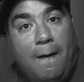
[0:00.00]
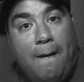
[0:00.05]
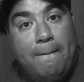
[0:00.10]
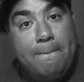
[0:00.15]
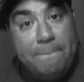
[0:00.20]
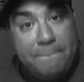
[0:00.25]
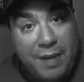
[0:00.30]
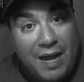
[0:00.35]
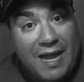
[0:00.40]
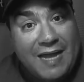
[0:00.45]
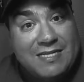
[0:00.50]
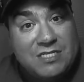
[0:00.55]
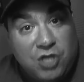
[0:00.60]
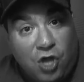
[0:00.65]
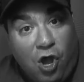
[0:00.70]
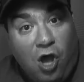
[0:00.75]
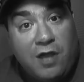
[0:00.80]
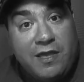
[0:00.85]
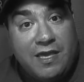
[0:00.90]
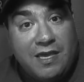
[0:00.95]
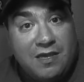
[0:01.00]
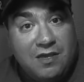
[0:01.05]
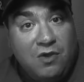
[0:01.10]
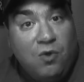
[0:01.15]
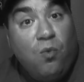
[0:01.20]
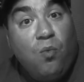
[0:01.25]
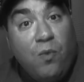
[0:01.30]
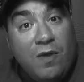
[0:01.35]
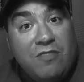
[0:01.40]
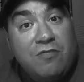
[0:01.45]
by talking
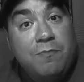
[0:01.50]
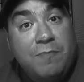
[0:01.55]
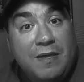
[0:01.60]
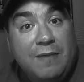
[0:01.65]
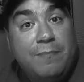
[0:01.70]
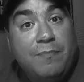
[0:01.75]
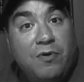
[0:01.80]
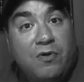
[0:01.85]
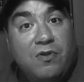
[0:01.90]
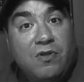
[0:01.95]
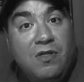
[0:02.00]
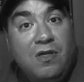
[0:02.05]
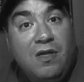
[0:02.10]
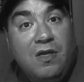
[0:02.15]
with people.